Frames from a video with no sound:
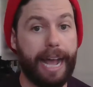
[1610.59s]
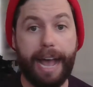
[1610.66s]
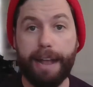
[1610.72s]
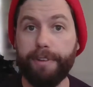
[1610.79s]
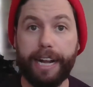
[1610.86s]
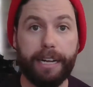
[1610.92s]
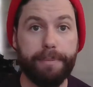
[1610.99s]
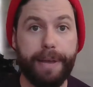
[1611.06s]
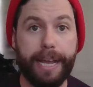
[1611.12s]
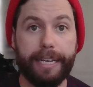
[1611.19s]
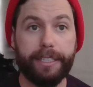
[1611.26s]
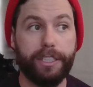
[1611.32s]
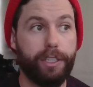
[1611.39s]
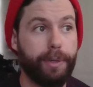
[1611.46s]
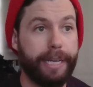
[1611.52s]
I
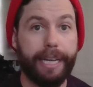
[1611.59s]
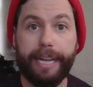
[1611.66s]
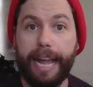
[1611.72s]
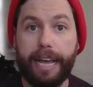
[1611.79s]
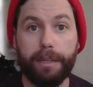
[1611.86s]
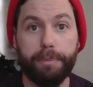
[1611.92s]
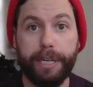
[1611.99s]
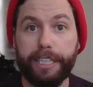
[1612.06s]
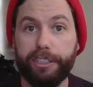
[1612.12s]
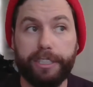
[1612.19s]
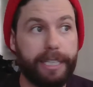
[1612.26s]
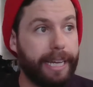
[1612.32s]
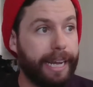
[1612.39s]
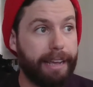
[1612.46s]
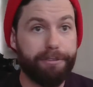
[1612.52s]
recommend doing a calibration
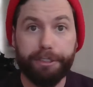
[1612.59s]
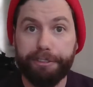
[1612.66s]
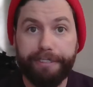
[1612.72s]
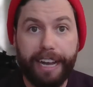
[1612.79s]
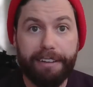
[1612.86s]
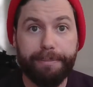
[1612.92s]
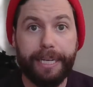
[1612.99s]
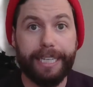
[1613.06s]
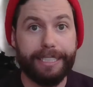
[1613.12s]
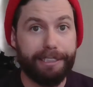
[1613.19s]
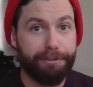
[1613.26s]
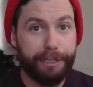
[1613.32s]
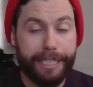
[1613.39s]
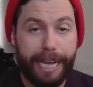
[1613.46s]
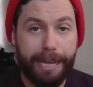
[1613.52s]
like every 5 minutes,
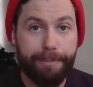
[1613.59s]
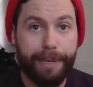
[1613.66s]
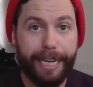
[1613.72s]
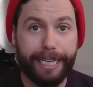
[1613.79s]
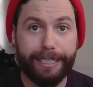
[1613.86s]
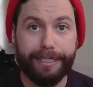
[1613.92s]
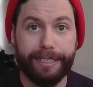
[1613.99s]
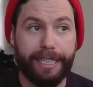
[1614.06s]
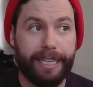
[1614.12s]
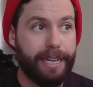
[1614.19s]
every 10 minutes.